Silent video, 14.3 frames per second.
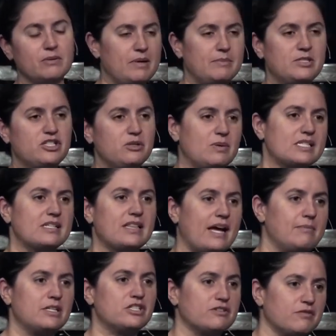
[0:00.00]
Maybe she wasn't that
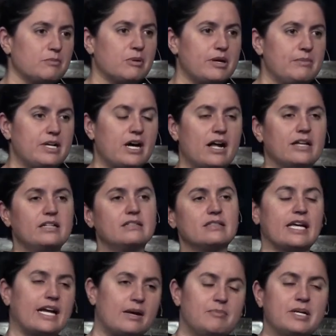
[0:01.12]
much of a prima donna,
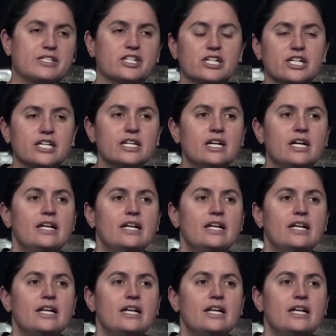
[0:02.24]
like I picture her.